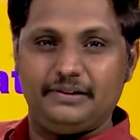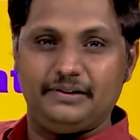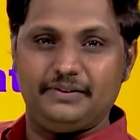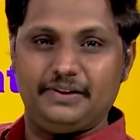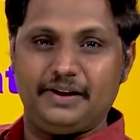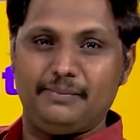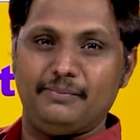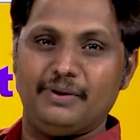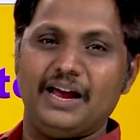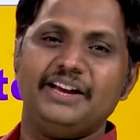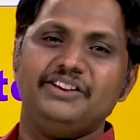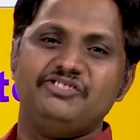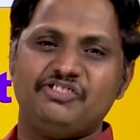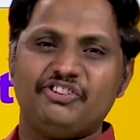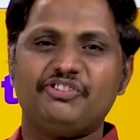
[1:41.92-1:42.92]
same
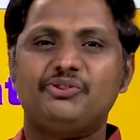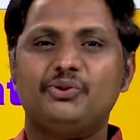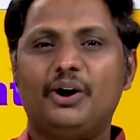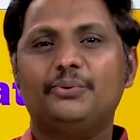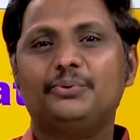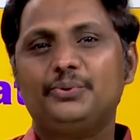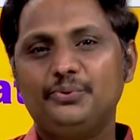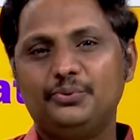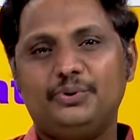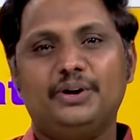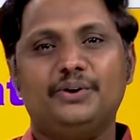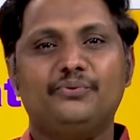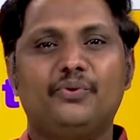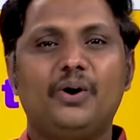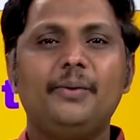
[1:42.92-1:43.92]
line. Just you have to
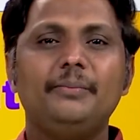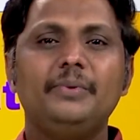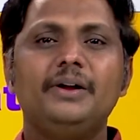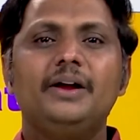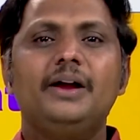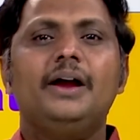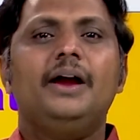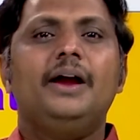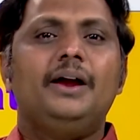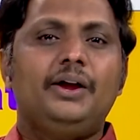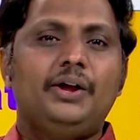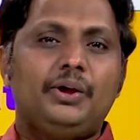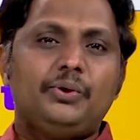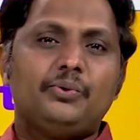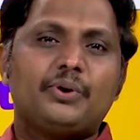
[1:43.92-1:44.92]
confirm.
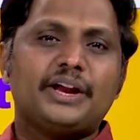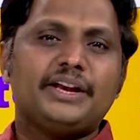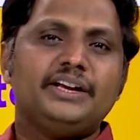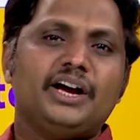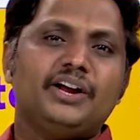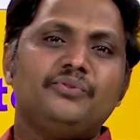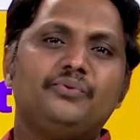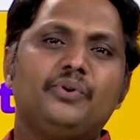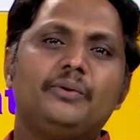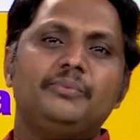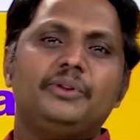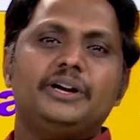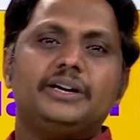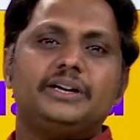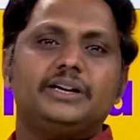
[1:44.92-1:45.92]
You can confirm
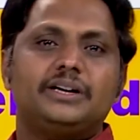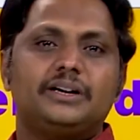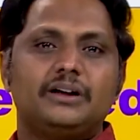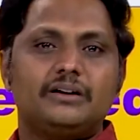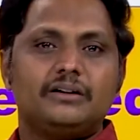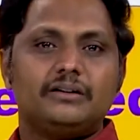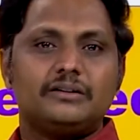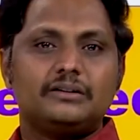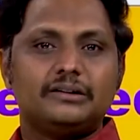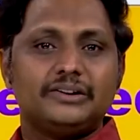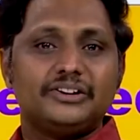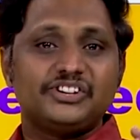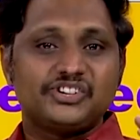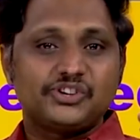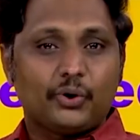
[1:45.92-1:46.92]
that
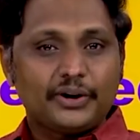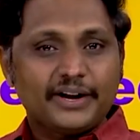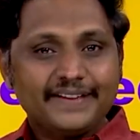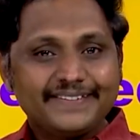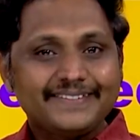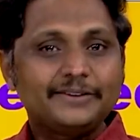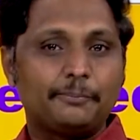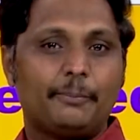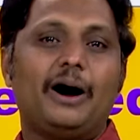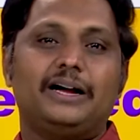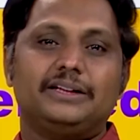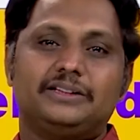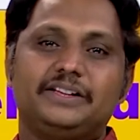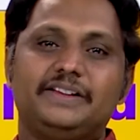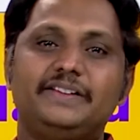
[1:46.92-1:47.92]
shortest path
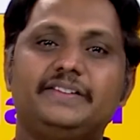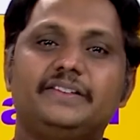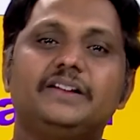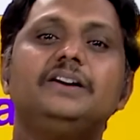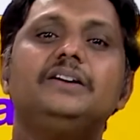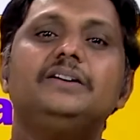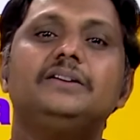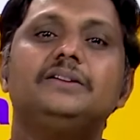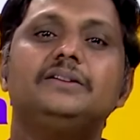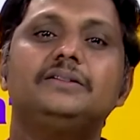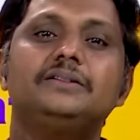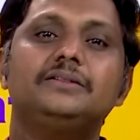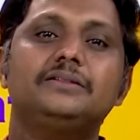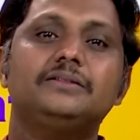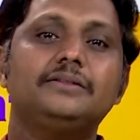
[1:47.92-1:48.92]
is the
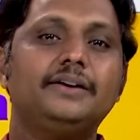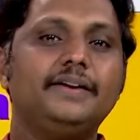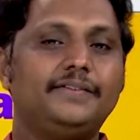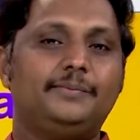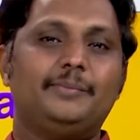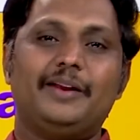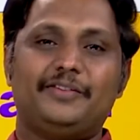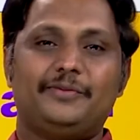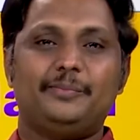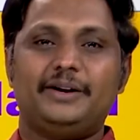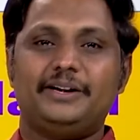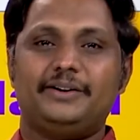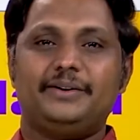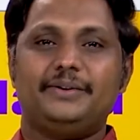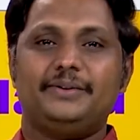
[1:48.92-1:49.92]

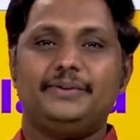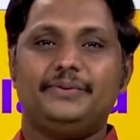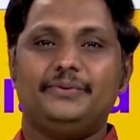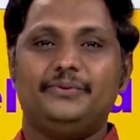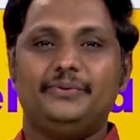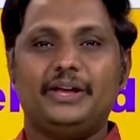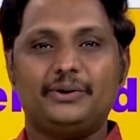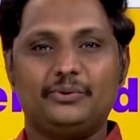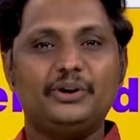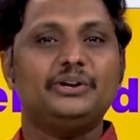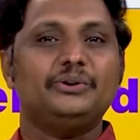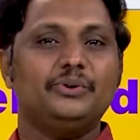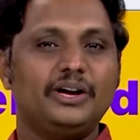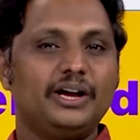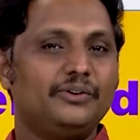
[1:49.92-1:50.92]
displacement. We are going
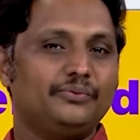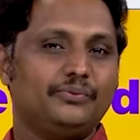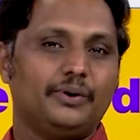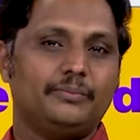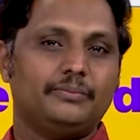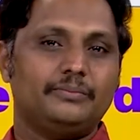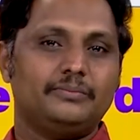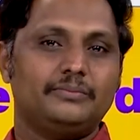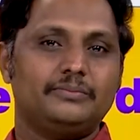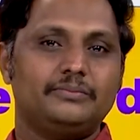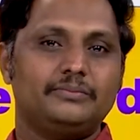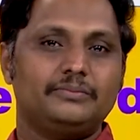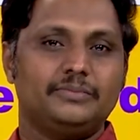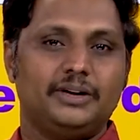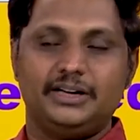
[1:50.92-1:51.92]
to confirm,
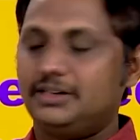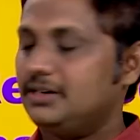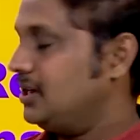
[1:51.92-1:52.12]
right.